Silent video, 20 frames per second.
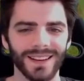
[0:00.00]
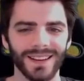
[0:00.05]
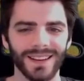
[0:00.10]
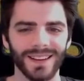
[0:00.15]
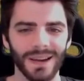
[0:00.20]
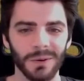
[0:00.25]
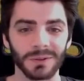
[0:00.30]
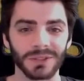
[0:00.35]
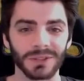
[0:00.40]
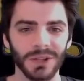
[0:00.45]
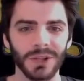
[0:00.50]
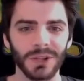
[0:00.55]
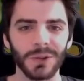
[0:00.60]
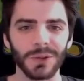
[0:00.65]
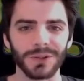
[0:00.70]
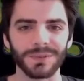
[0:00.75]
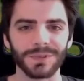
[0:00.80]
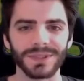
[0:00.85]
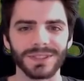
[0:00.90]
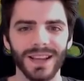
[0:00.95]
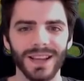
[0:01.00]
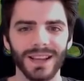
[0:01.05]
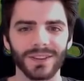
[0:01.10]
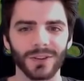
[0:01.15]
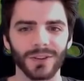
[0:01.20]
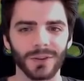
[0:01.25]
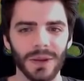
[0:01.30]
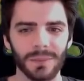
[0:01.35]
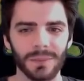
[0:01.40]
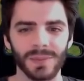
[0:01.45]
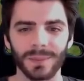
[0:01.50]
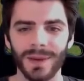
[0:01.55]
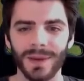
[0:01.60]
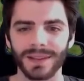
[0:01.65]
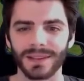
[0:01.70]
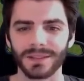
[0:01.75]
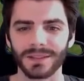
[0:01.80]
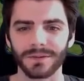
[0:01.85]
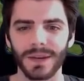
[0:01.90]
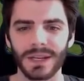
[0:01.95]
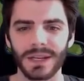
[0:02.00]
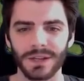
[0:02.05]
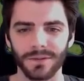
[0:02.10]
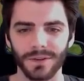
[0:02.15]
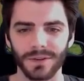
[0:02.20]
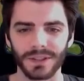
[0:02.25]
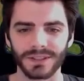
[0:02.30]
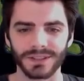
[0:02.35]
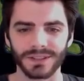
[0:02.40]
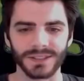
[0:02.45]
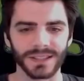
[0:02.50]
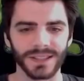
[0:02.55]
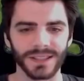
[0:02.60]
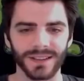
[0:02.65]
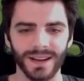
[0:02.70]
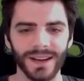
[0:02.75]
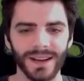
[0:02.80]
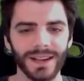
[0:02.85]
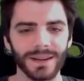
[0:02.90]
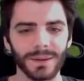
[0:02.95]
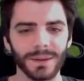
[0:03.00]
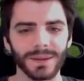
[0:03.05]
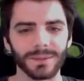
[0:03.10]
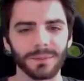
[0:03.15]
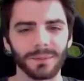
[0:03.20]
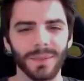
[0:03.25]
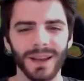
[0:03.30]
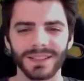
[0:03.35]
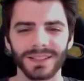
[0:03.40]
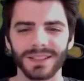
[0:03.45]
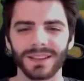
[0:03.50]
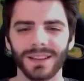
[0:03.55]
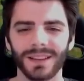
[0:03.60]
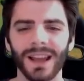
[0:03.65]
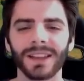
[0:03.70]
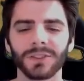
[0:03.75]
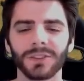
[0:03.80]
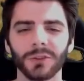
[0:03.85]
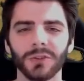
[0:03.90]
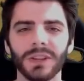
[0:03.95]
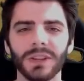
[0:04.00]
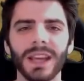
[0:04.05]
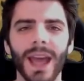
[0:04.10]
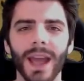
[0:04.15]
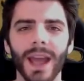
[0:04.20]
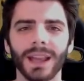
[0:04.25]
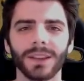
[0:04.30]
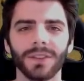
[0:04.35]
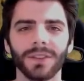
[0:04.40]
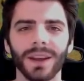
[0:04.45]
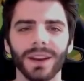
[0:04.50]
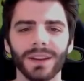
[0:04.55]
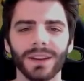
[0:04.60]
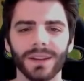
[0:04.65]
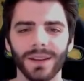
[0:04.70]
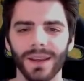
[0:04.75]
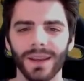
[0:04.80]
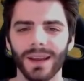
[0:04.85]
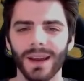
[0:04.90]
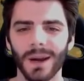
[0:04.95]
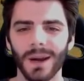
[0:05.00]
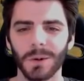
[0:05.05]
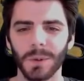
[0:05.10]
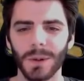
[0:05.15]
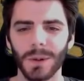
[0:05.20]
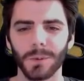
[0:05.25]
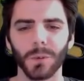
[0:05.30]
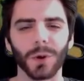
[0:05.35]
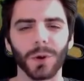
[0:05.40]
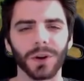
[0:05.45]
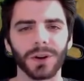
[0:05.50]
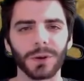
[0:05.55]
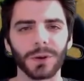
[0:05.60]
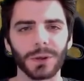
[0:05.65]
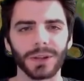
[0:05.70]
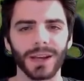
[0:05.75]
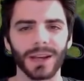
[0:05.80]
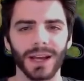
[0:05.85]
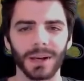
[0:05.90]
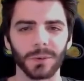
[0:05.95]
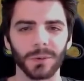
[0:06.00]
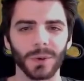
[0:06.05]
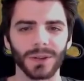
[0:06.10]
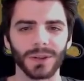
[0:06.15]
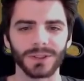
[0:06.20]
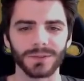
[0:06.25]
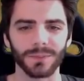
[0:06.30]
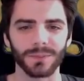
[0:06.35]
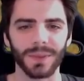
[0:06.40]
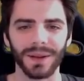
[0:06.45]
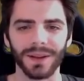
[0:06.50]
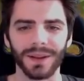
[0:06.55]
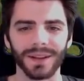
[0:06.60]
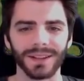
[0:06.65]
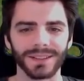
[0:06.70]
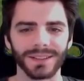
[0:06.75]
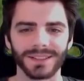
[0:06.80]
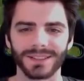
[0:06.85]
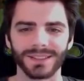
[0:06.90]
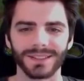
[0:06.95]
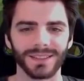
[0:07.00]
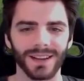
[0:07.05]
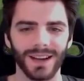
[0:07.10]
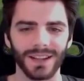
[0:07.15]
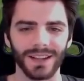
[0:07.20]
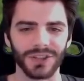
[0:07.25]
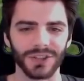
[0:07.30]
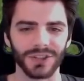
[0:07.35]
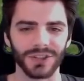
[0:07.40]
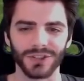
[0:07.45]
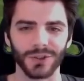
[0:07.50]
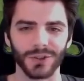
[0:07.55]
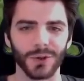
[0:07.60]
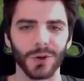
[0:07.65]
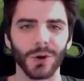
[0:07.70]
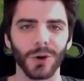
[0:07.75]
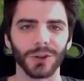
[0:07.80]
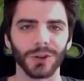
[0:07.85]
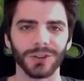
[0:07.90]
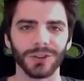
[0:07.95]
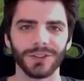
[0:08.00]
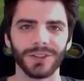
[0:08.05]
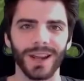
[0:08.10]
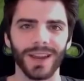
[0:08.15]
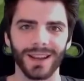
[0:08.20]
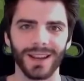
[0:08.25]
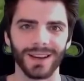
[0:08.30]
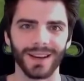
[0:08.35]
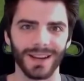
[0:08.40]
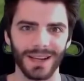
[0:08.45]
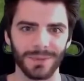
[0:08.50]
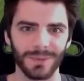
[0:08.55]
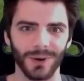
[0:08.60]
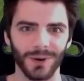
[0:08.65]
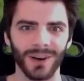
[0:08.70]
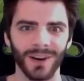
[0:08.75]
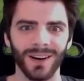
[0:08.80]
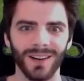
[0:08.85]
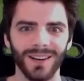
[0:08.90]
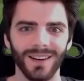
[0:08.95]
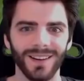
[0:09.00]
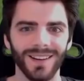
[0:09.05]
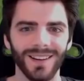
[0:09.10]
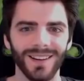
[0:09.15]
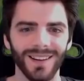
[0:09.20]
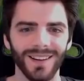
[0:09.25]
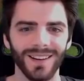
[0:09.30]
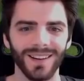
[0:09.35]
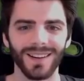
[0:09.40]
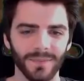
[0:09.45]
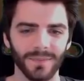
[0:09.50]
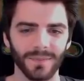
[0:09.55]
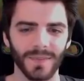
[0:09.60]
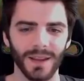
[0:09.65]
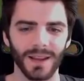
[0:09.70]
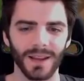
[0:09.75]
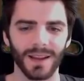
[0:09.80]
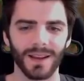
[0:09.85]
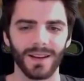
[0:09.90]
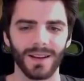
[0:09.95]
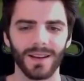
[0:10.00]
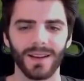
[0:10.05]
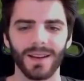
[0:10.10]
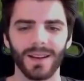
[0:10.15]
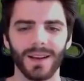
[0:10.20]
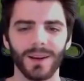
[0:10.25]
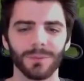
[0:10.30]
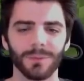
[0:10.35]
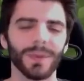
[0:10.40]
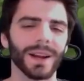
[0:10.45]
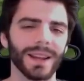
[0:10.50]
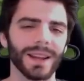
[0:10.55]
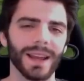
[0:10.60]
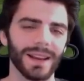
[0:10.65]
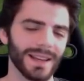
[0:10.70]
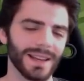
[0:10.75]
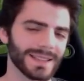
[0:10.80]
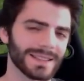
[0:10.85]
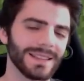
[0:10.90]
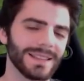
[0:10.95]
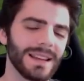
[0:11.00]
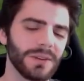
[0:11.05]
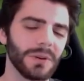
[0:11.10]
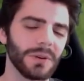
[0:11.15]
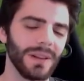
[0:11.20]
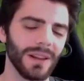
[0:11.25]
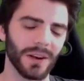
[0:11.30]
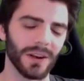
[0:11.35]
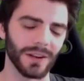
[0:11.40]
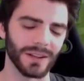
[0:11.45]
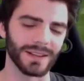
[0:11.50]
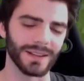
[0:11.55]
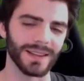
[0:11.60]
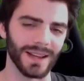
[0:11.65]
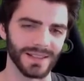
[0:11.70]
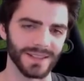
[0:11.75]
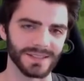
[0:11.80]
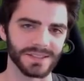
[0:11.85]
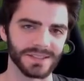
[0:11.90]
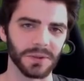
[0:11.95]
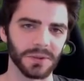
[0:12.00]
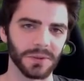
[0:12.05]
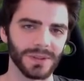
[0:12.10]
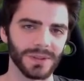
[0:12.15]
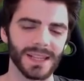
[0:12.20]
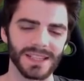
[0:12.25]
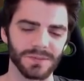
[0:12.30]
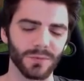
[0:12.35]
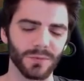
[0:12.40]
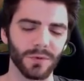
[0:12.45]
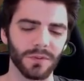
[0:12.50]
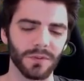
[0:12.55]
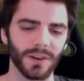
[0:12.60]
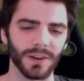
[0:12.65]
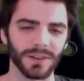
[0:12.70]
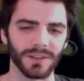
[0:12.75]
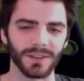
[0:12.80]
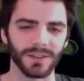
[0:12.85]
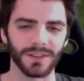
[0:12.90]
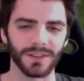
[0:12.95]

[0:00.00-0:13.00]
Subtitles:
It was a huge mistake to implement this feature first. I basically had to deactivate it when working on the other ones because I just couldn't take it anymore. But yeah, that's literally all it does, so let's move on.